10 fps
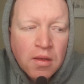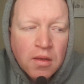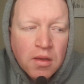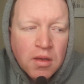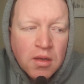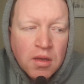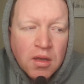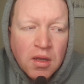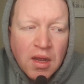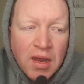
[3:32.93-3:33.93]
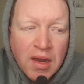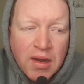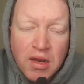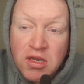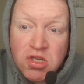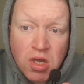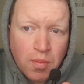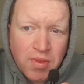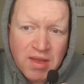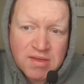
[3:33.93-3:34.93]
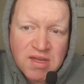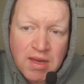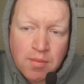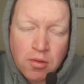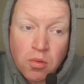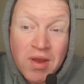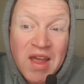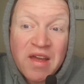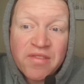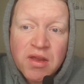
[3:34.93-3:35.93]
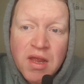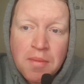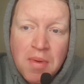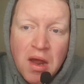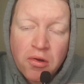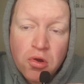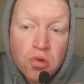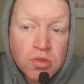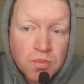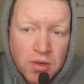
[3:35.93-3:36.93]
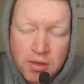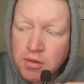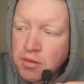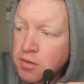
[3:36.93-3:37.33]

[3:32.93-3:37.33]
And at the top of that table we have Kamaru Usman.